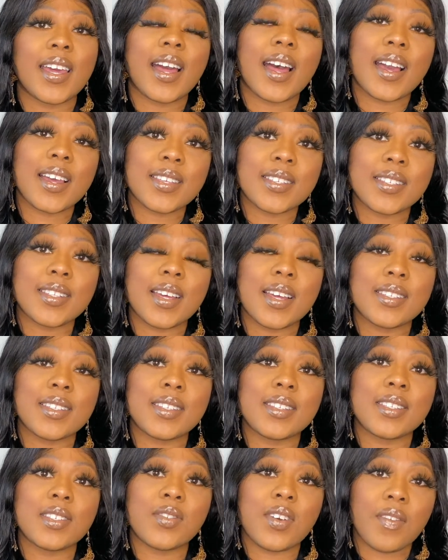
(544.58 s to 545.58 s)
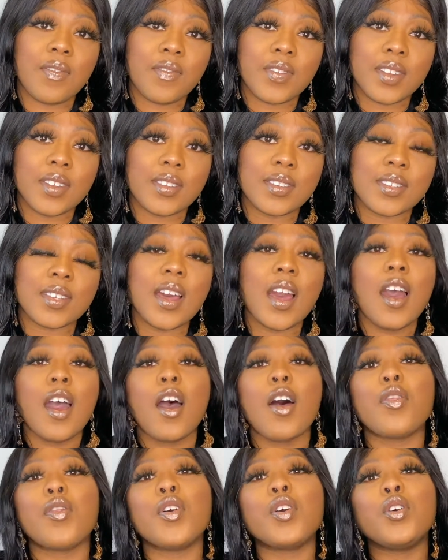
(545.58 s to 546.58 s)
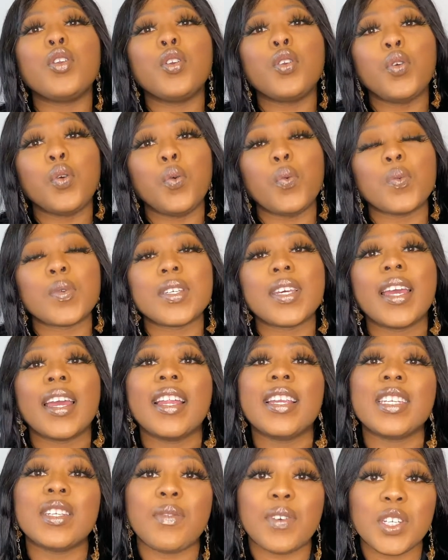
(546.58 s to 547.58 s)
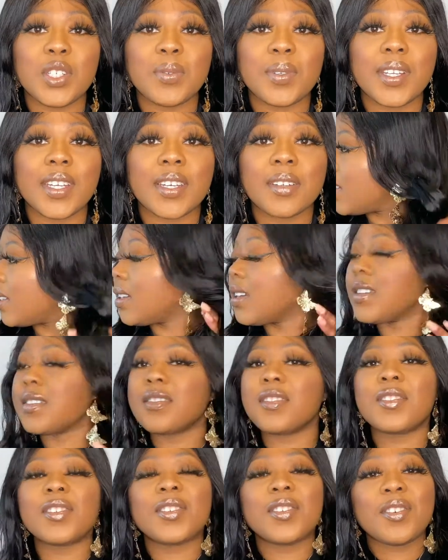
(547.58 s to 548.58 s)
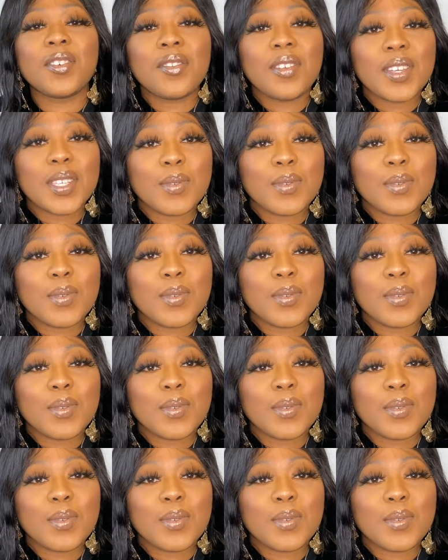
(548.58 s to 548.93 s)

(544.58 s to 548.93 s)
isolates and strengthens the glute individually. So to do this